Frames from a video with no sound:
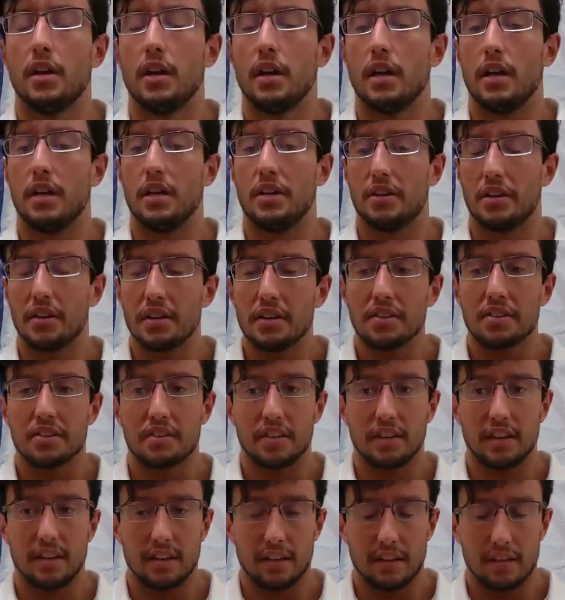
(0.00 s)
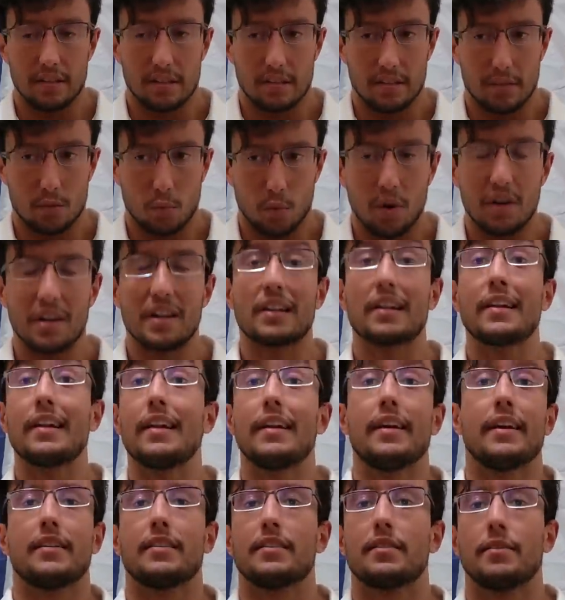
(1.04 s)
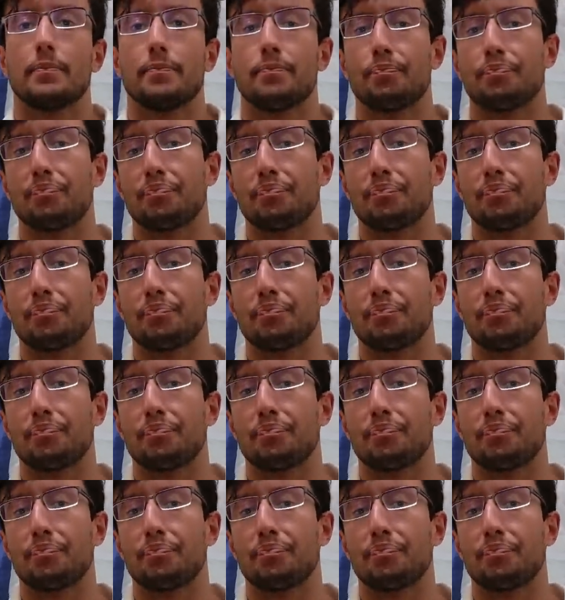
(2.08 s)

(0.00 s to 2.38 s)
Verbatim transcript: And this is when it clicked.